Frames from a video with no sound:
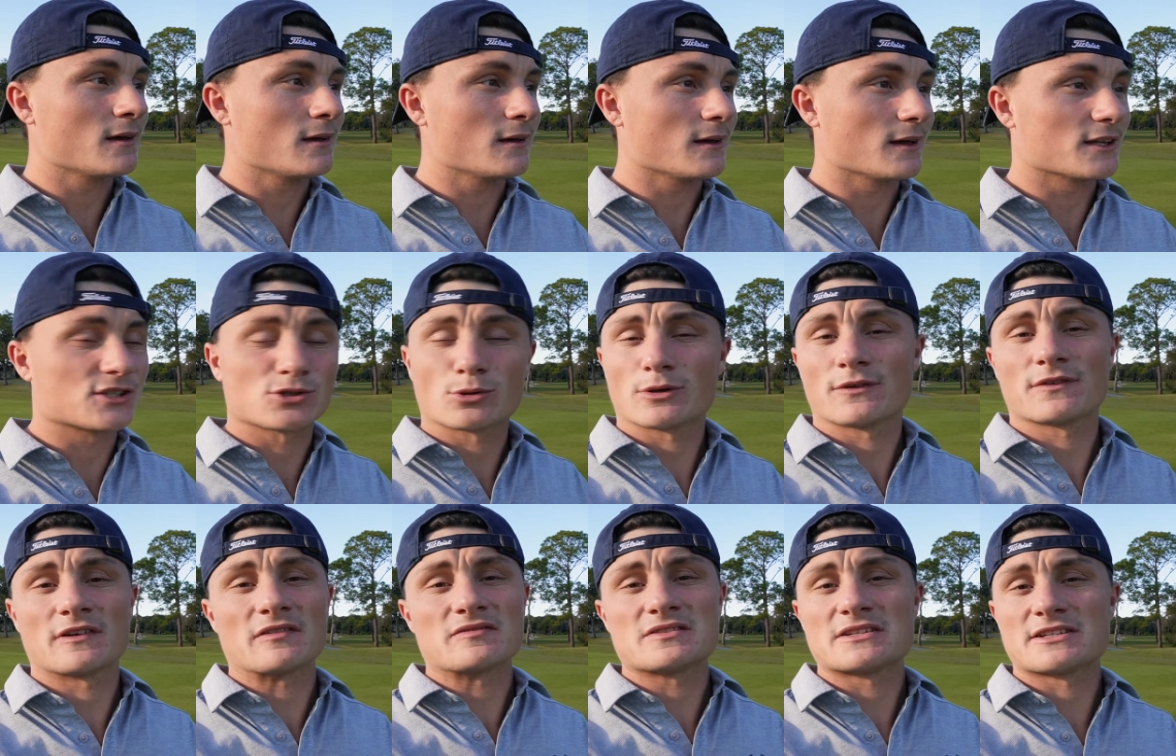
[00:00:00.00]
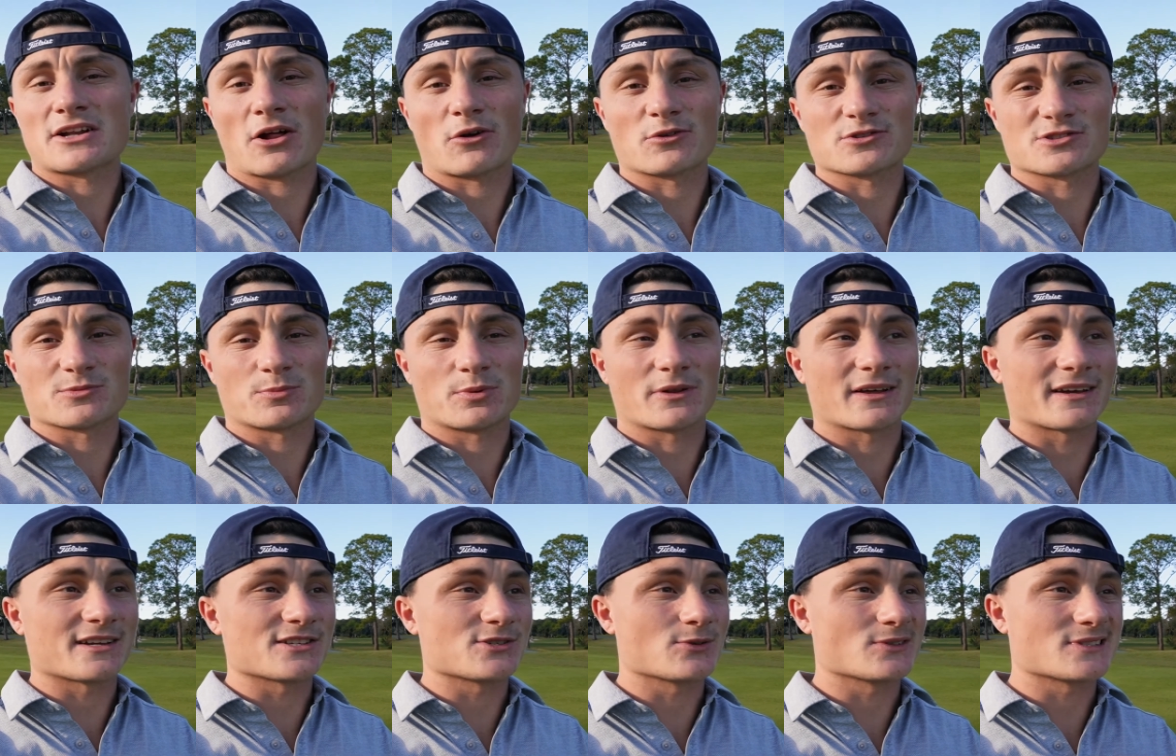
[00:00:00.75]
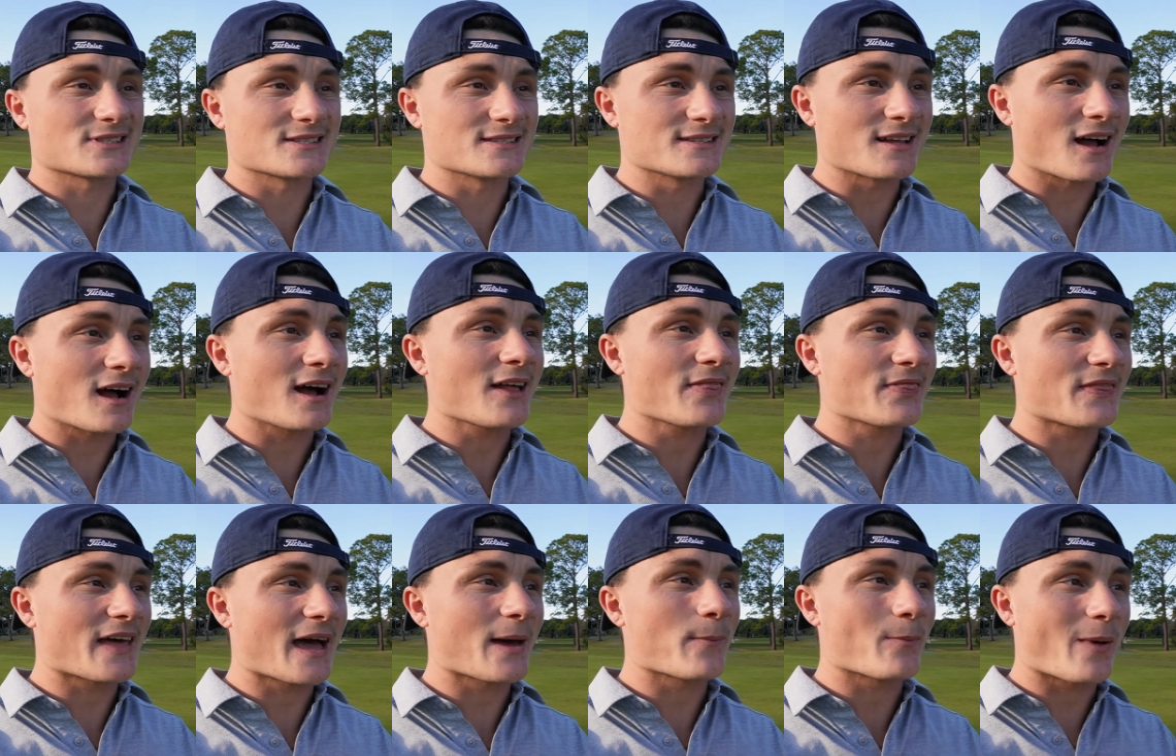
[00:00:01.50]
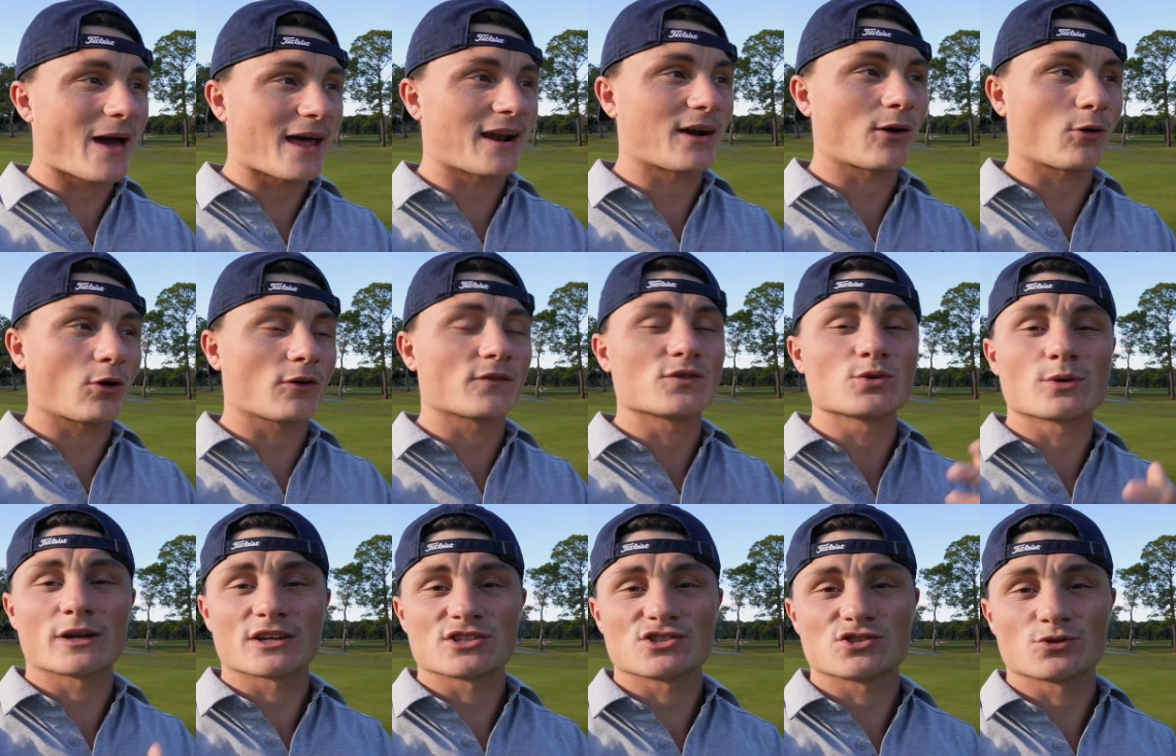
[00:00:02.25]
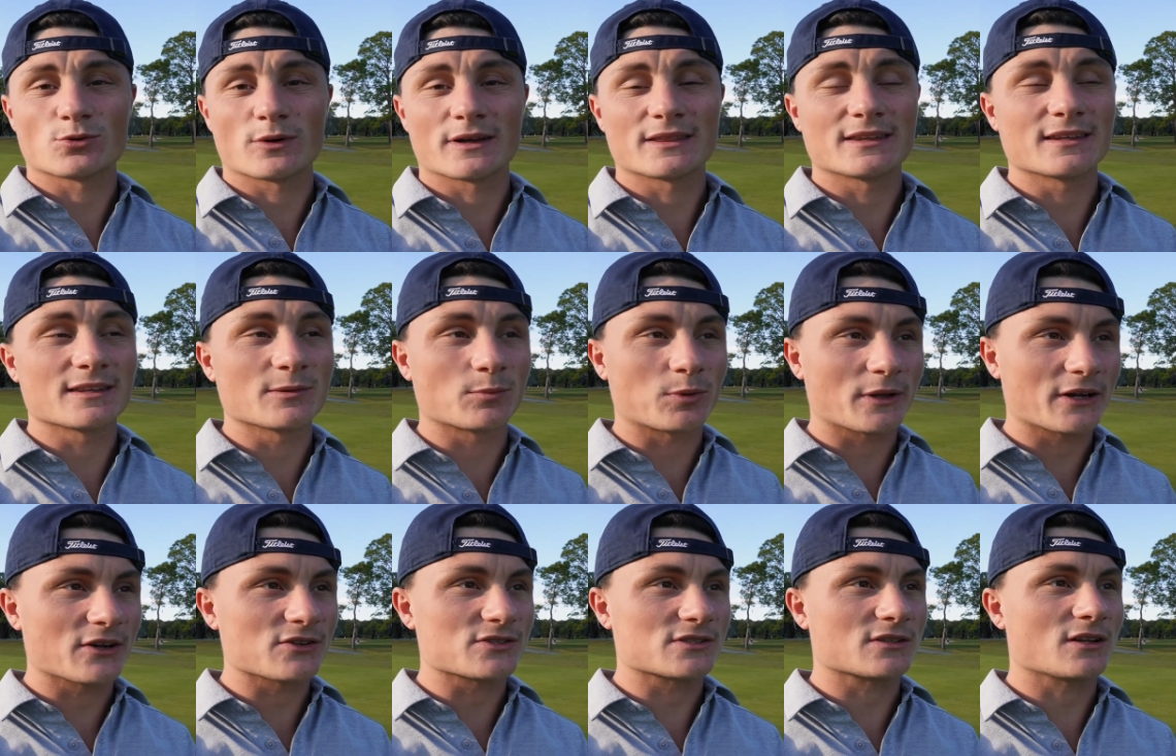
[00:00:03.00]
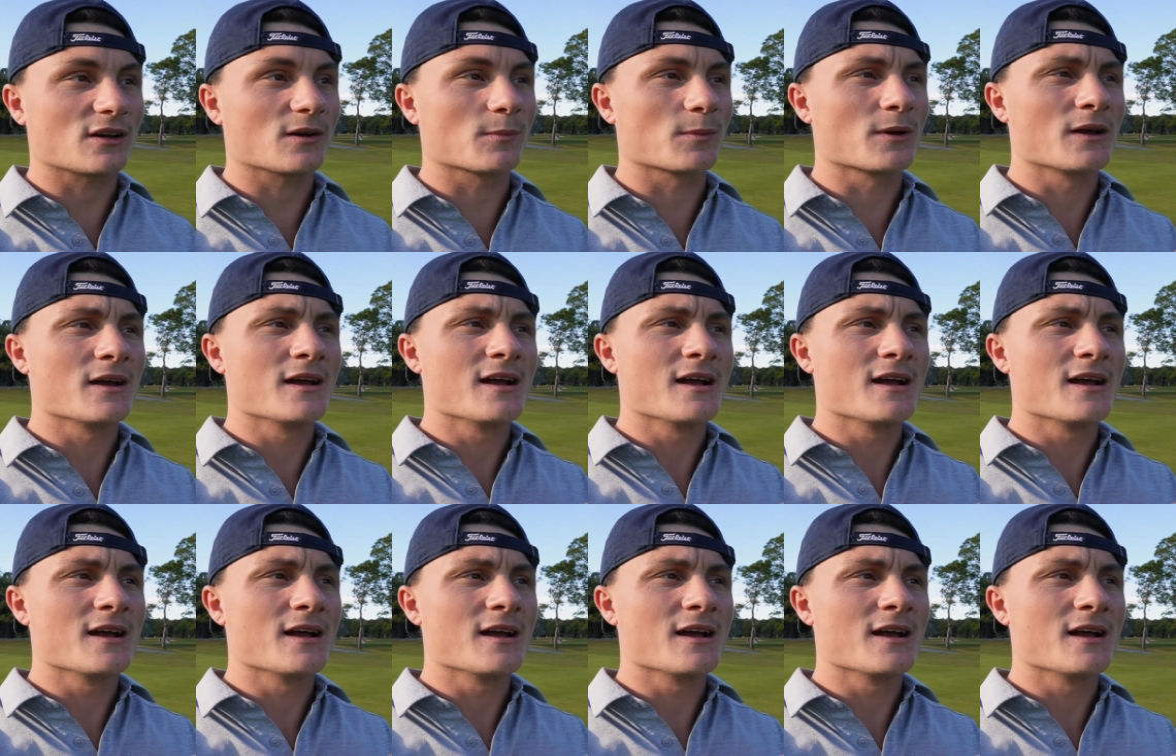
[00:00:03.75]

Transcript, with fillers: it's only $15 to play. So it's not that bad at all if you guys join the Players Club.